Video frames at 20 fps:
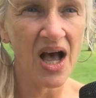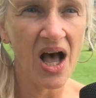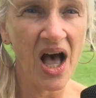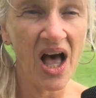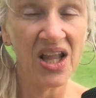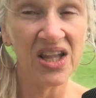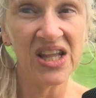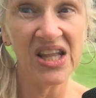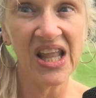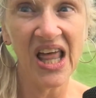
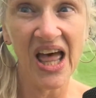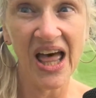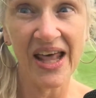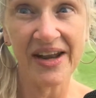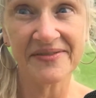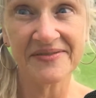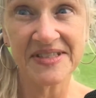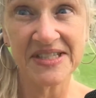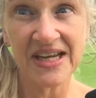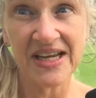a
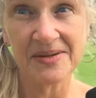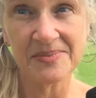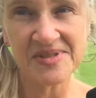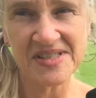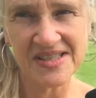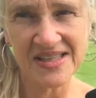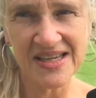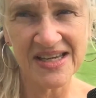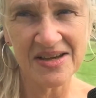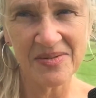lot of times
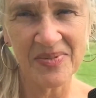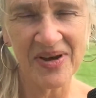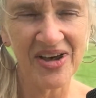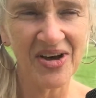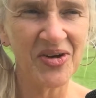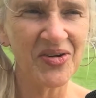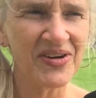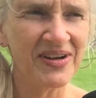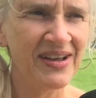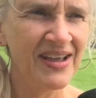think
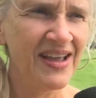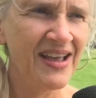about.